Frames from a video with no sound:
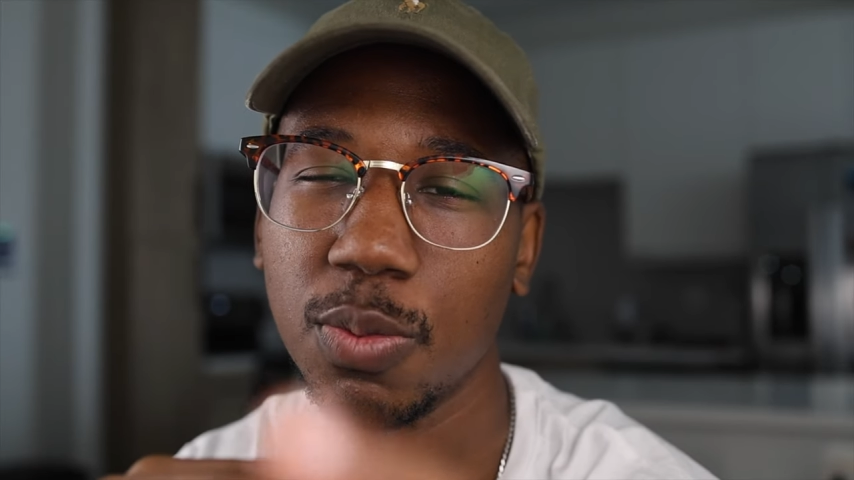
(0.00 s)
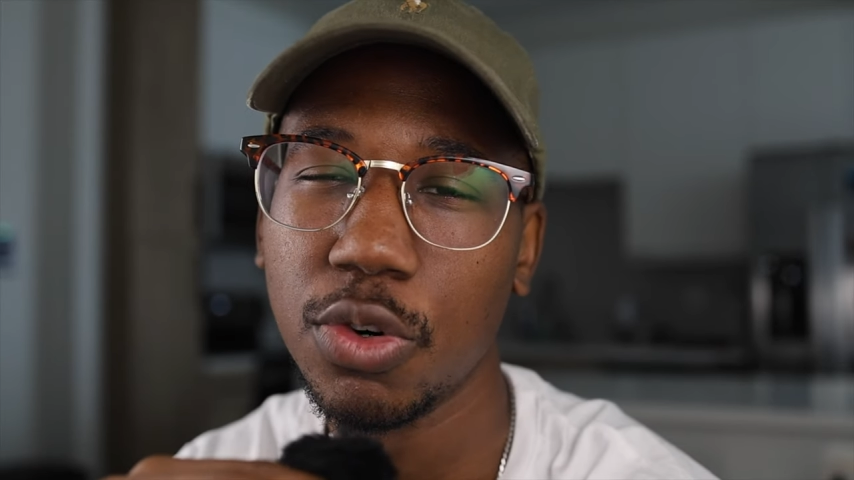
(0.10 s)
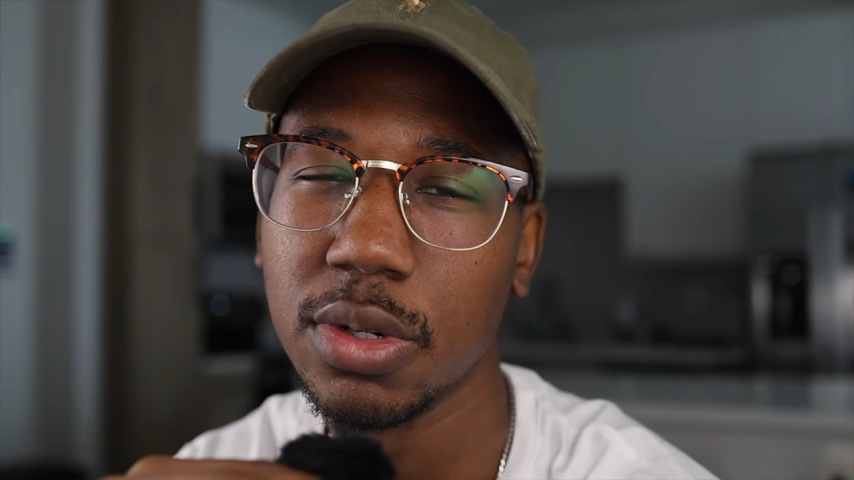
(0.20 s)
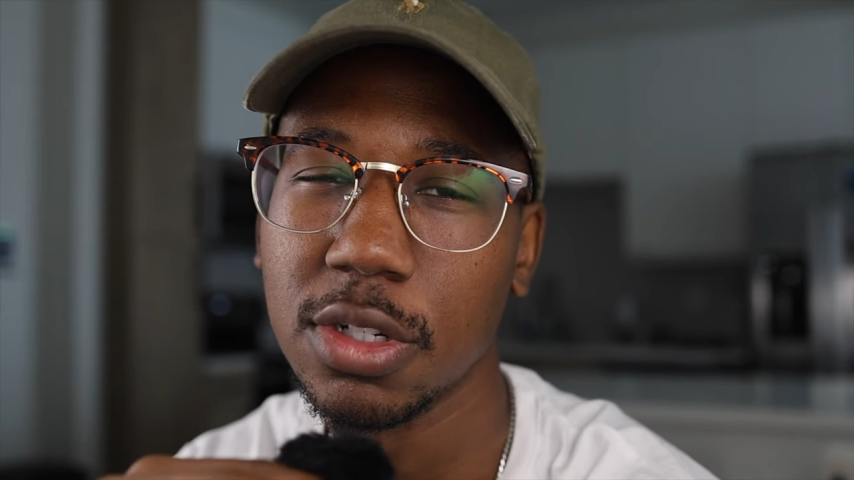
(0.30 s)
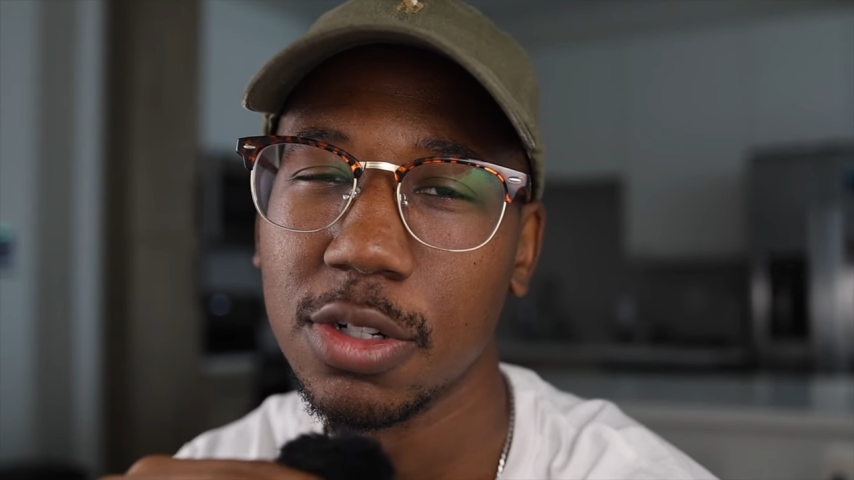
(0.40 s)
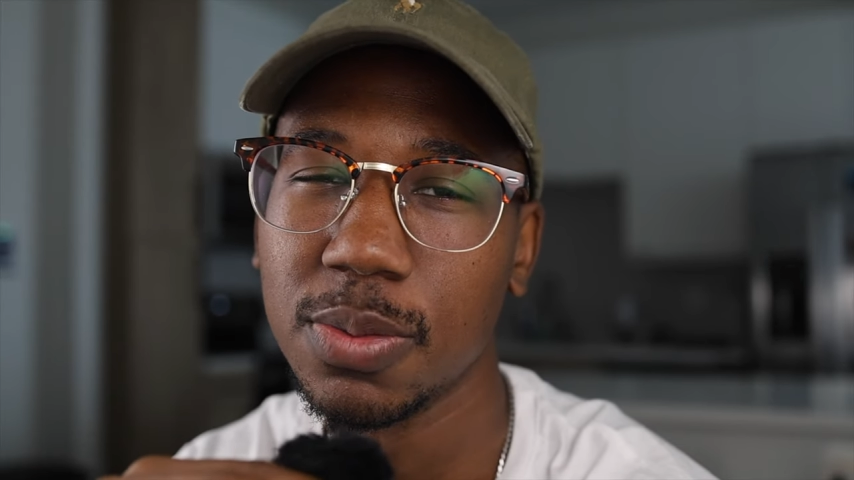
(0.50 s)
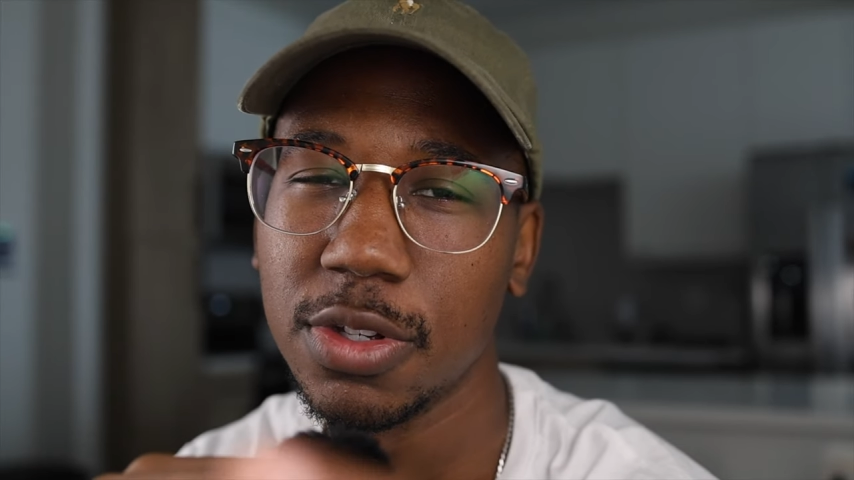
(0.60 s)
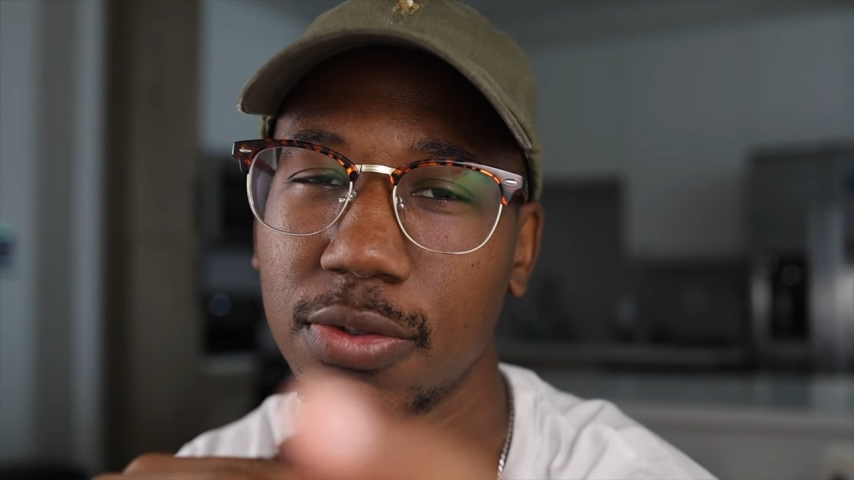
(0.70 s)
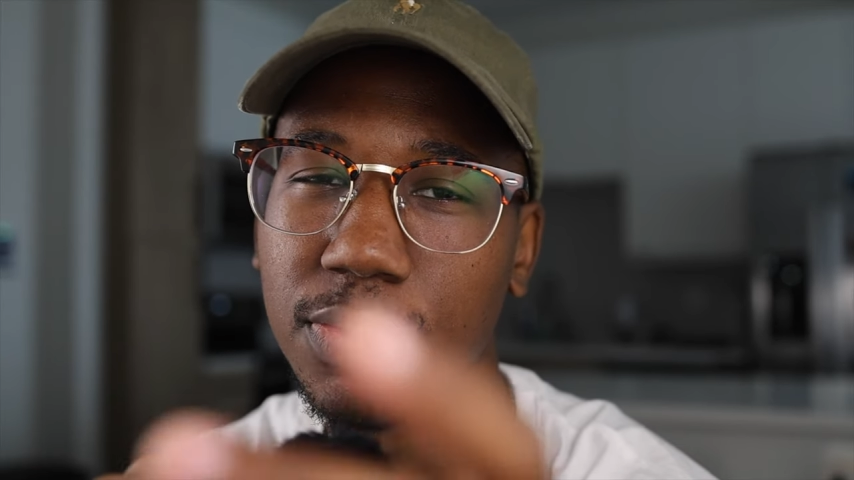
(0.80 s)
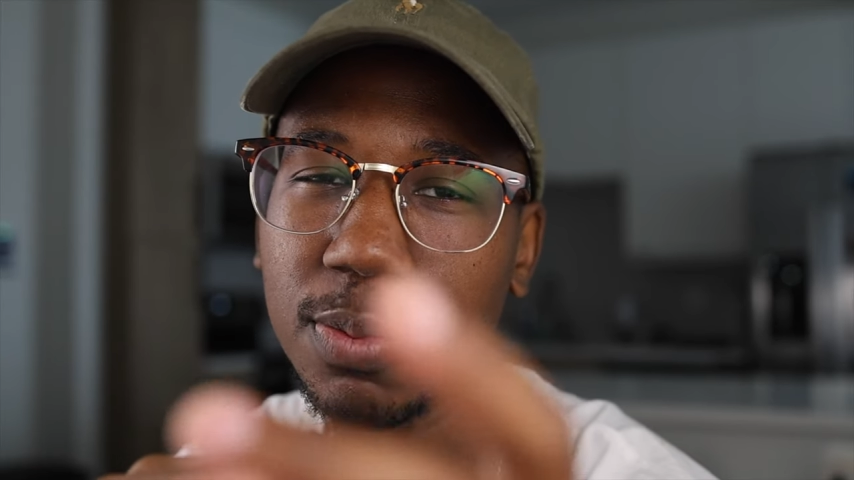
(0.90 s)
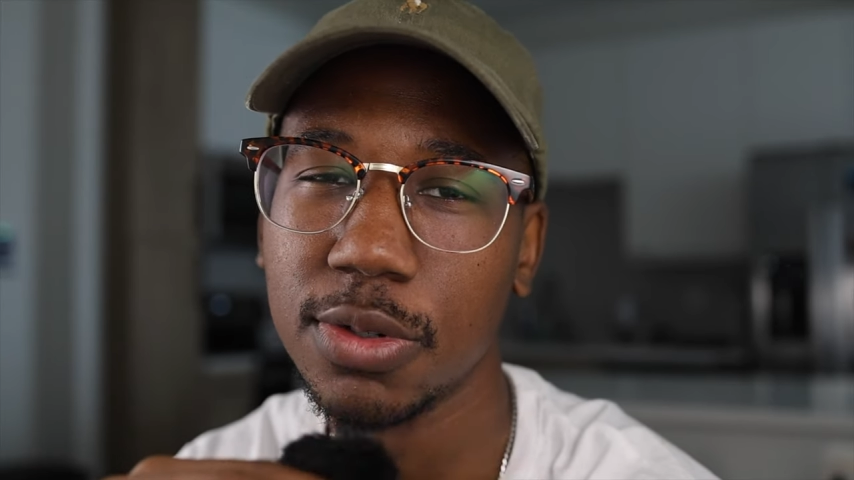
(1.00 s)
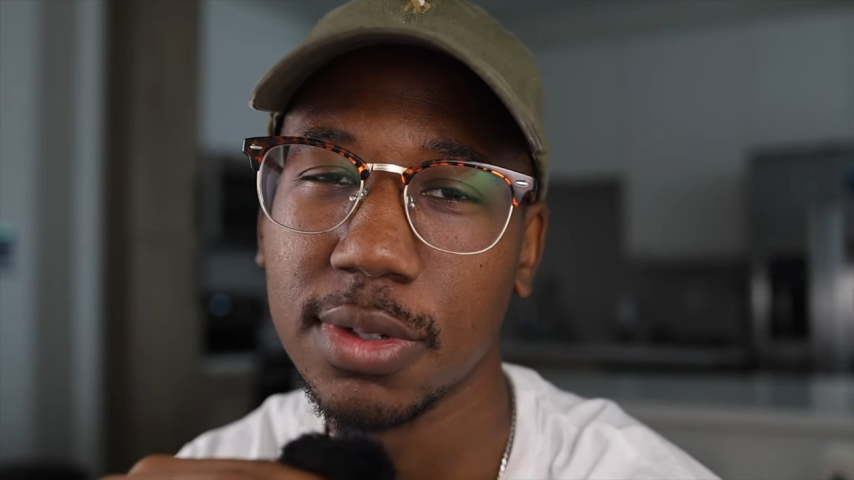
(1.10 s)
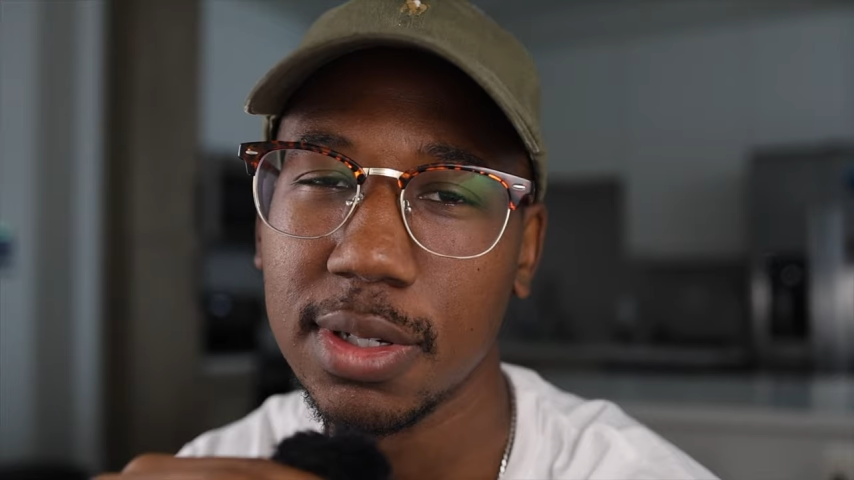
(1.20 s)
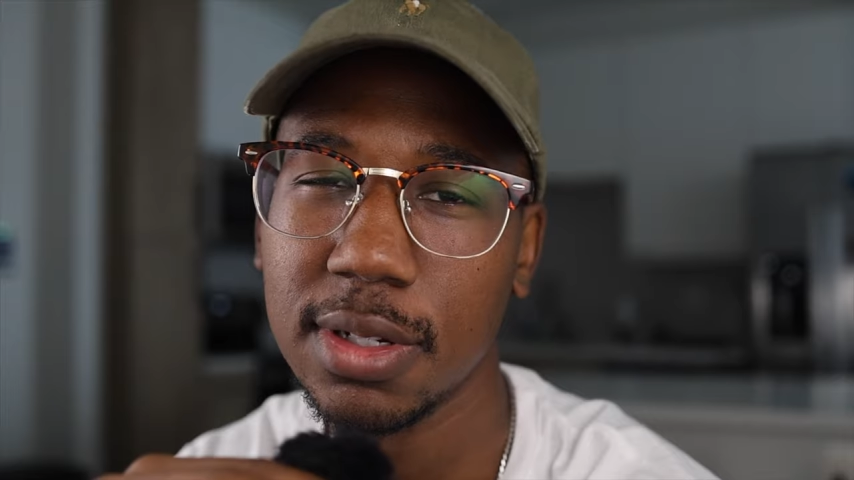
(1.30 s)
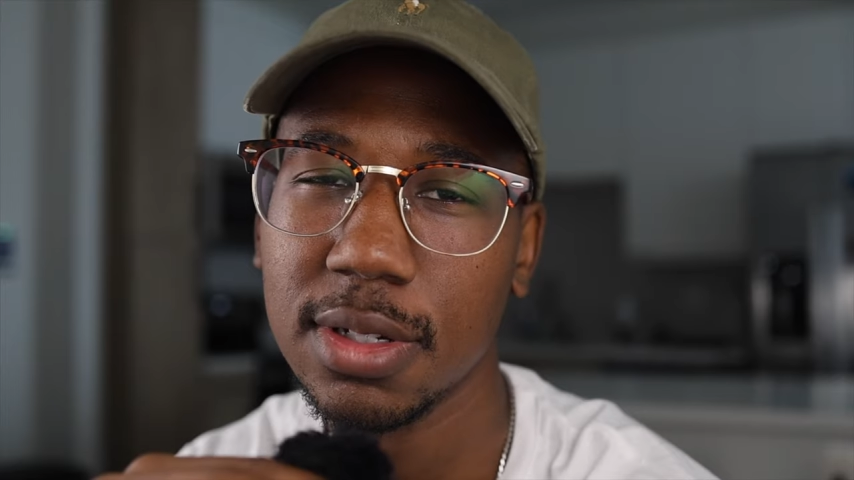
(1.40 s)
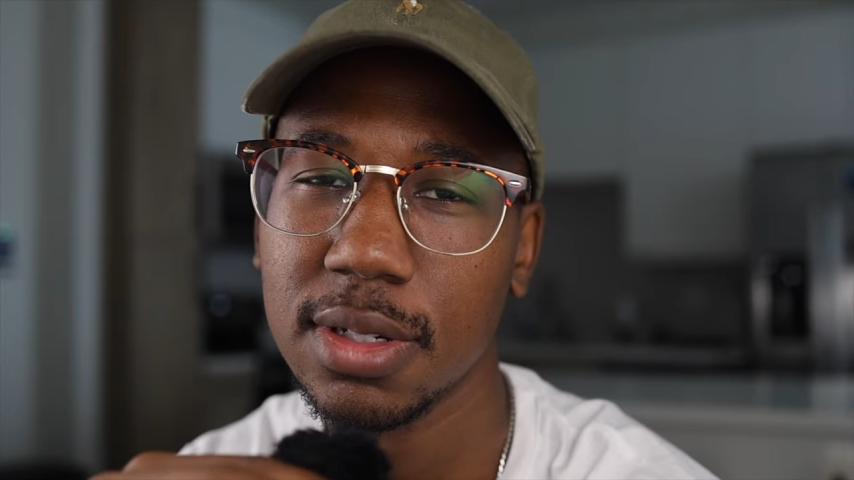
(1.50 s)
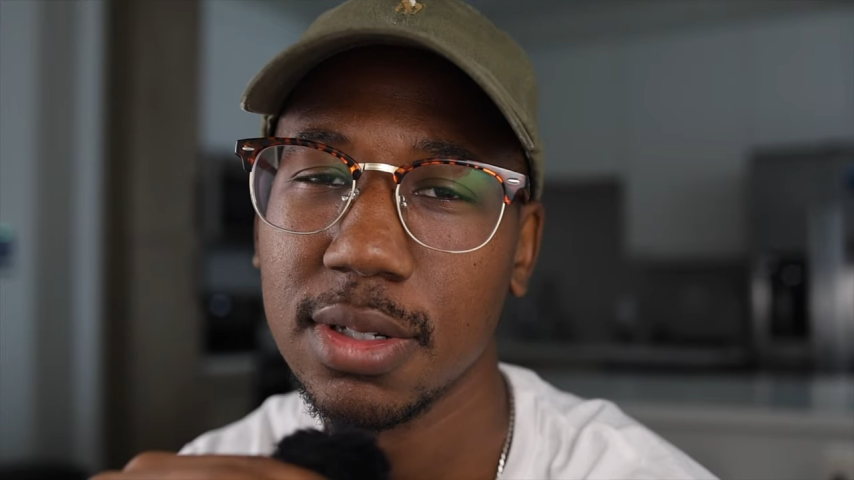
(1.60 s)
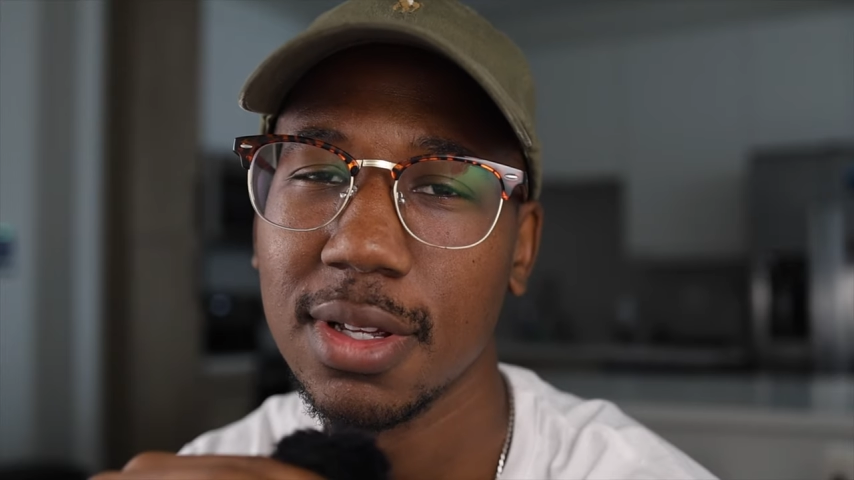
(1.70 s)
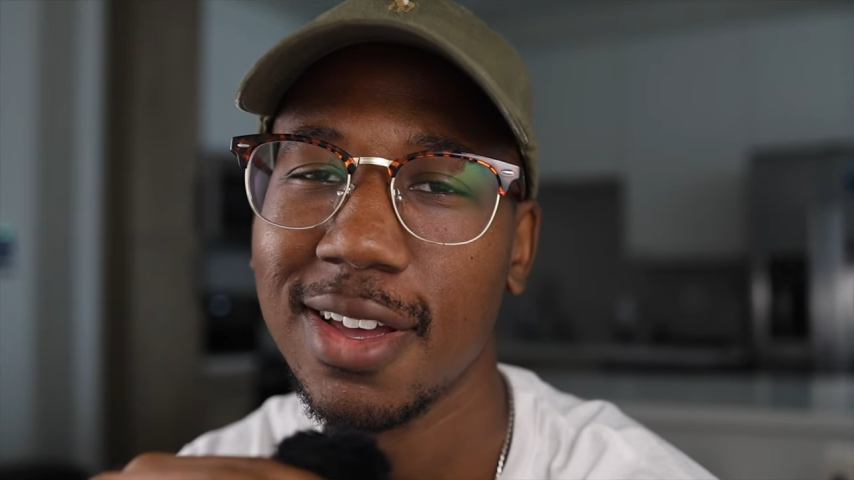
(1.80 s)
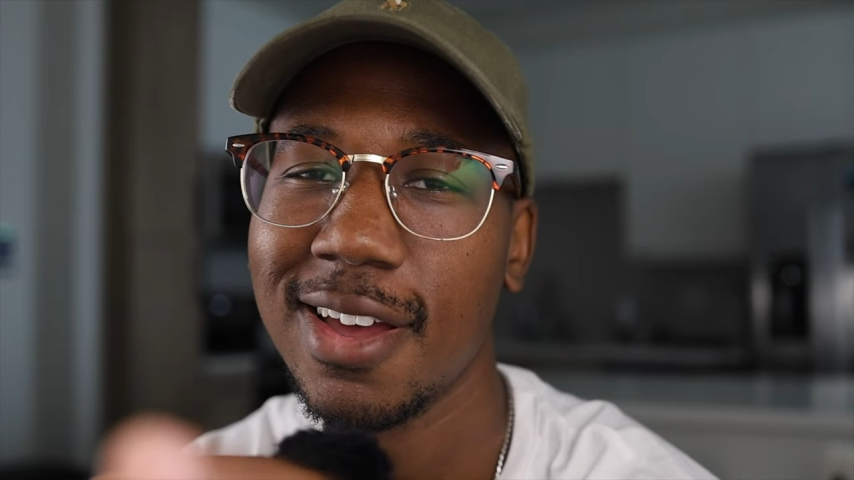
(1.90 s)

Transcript: more in terms of percentages